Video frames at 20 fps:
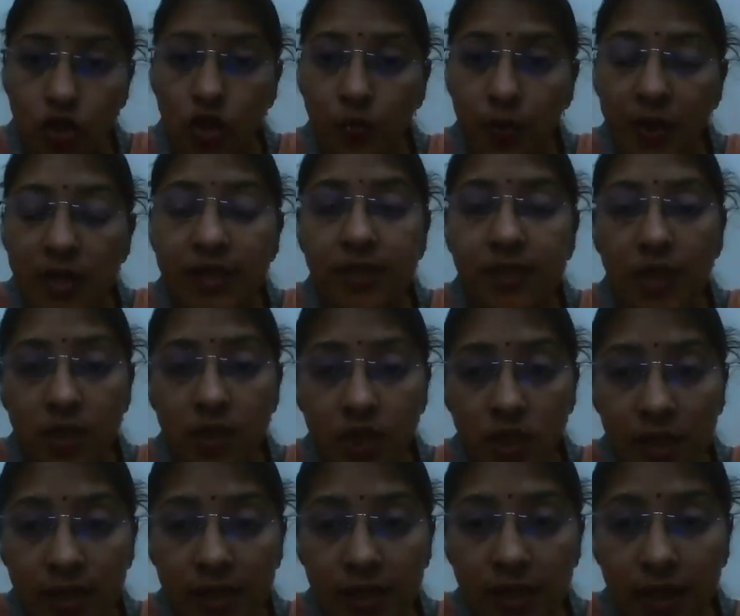tubal
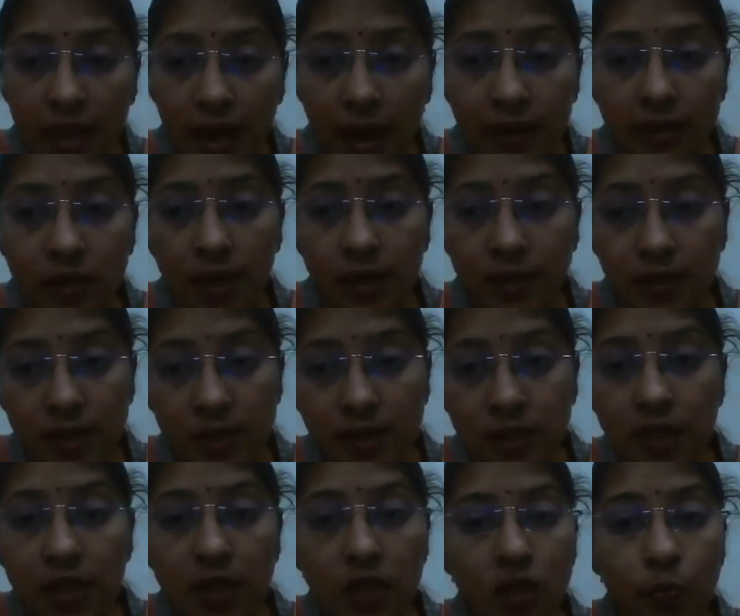surgery, and
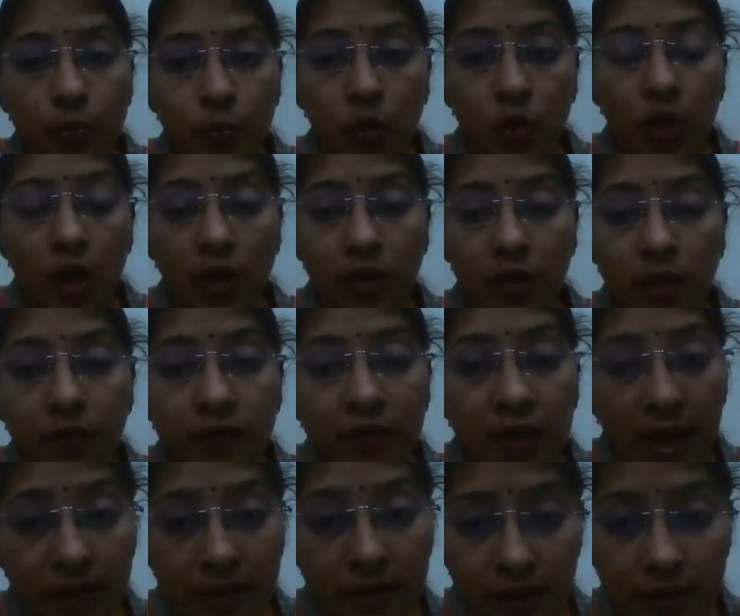assisted reproductive
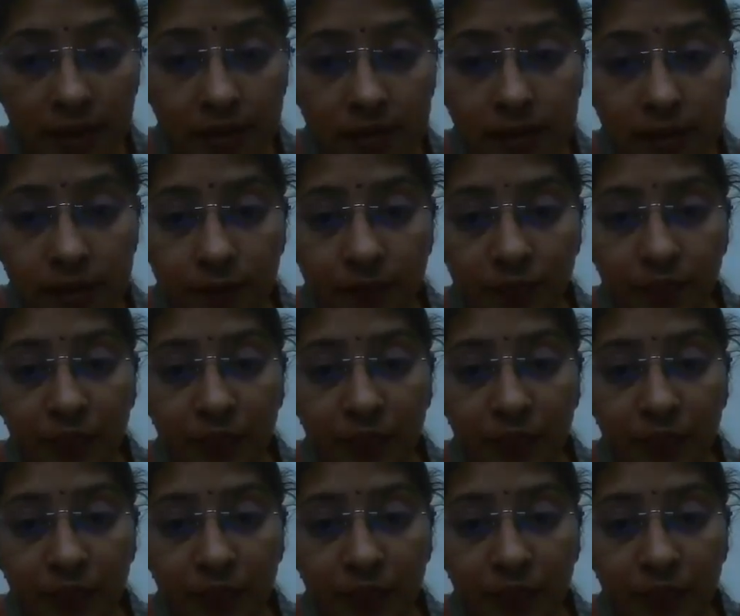techniques.